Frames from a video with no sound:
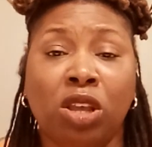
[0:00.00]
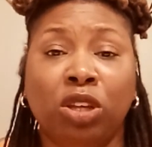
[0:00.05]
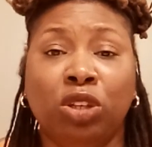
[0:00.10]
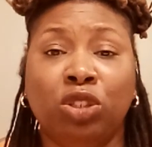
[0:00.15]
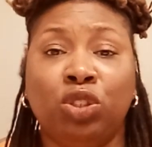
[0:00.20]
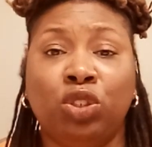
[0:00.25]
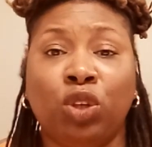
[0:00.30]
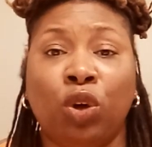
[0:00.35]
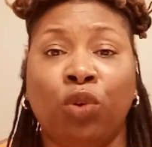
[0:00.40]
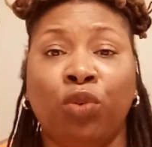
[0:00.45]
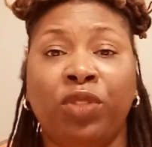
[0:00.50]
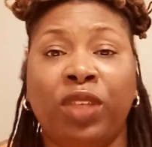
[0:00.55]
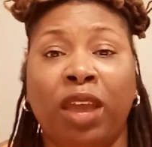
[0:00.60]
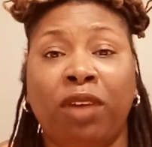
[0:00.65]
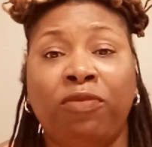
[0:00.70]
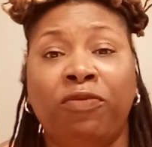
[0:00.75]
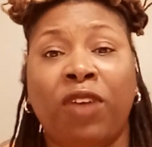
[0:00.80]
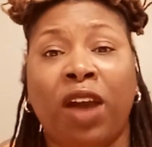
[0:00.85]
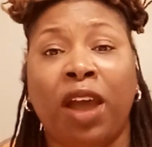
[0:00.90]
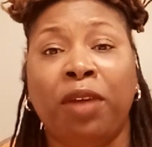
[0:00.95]
So
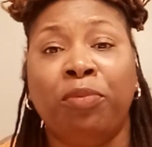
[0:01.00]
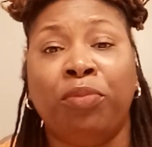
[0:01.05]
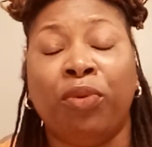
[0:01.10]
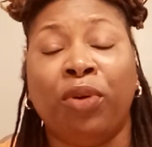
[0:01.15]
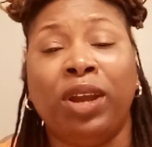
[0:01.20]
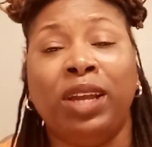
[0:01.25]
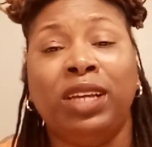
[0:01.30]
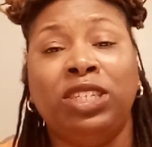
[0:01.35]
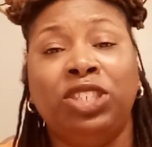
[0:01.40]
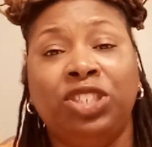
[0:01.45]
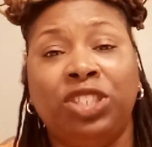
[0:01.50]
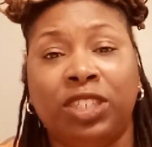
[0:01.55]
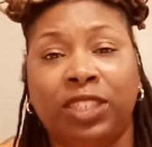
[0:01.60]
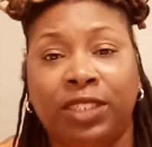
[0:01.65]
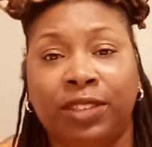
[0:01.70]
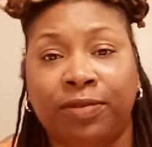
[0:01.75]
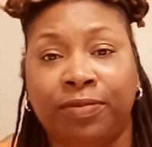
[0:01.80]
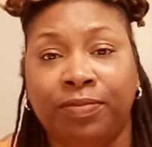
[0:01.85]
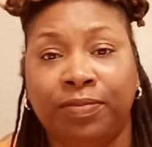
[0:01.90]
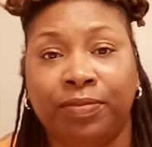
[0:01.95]
that
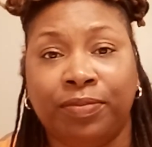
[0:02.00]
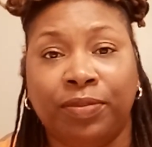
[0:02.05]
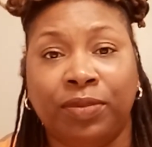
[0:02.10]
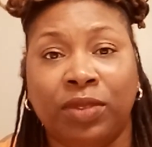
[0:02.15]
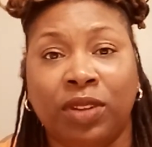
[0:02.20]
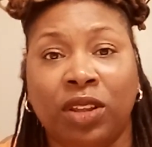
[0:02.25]
vibration,